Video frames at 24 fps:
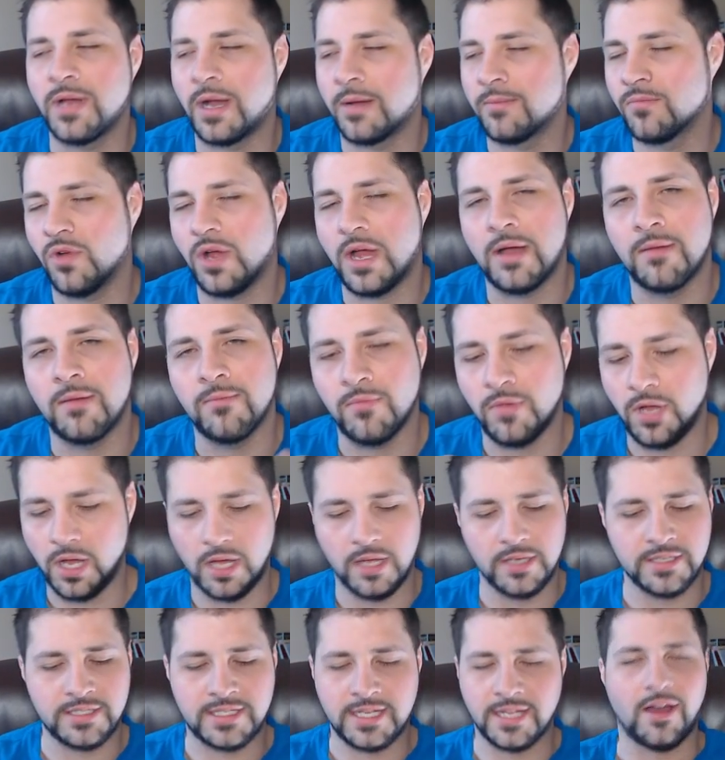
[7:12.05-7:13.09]
I'm
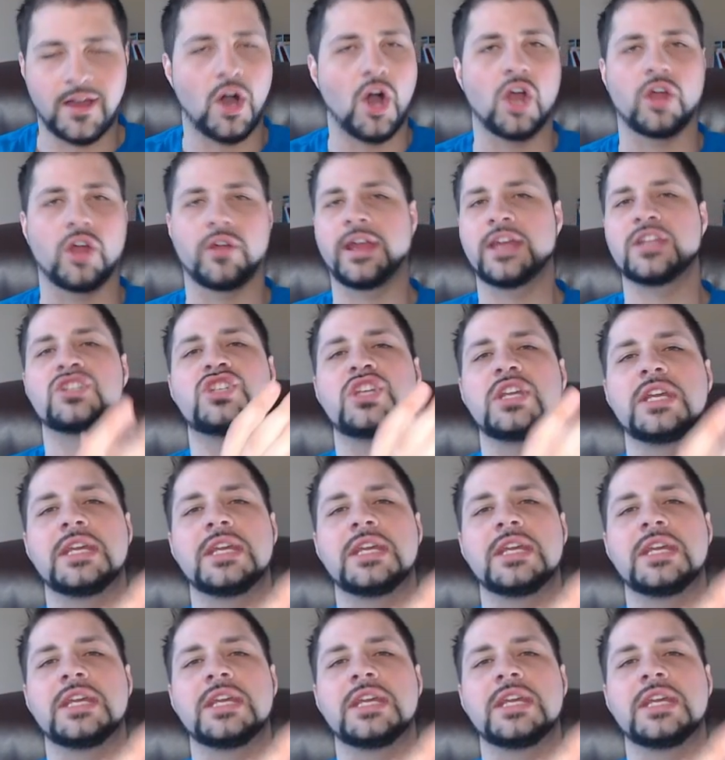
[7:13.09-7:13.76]
to the RNG